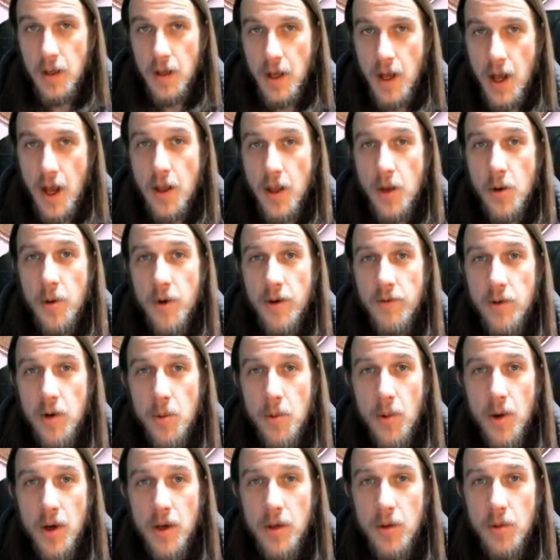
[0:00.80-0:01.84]
Hello
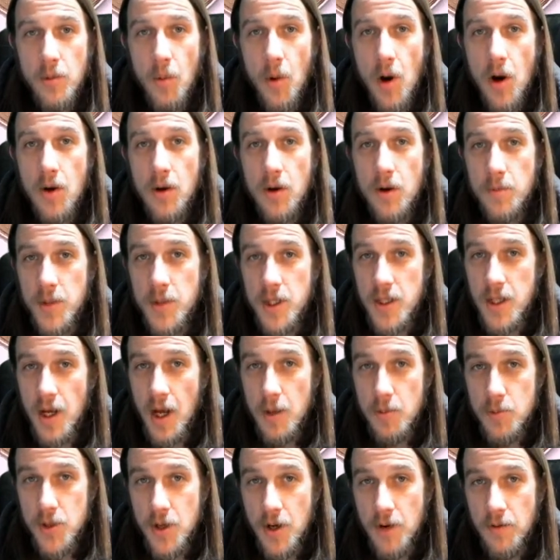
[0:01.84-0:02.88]
everyone, welcome to
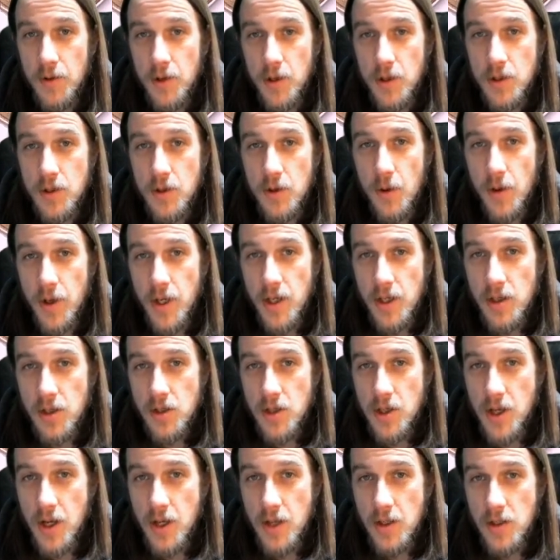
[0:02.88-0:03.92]
Time Traveler's Coin
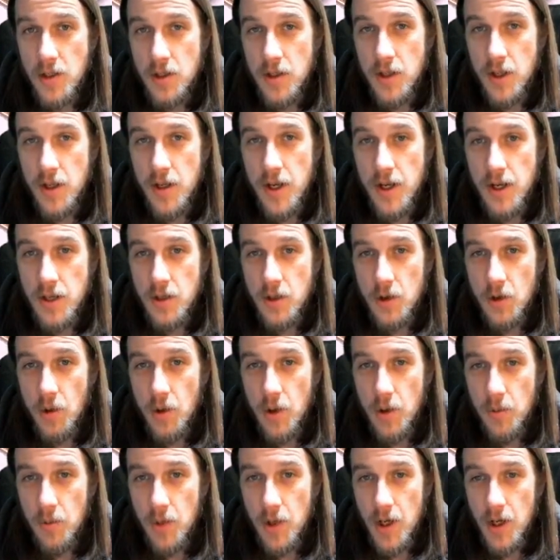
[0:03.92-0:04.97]
Exchange. The next
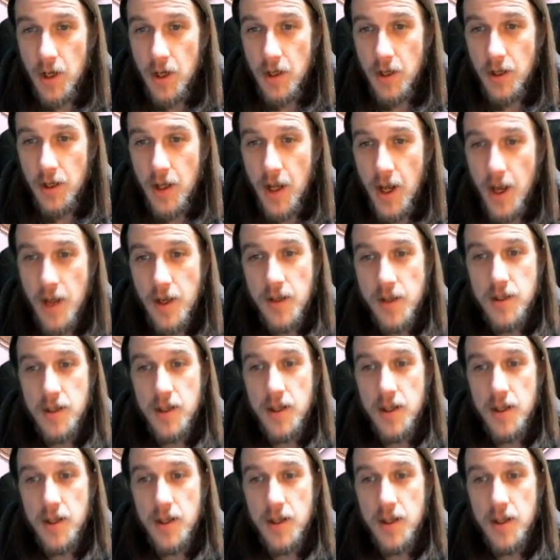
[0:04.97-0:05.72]
coin we're going to look at is a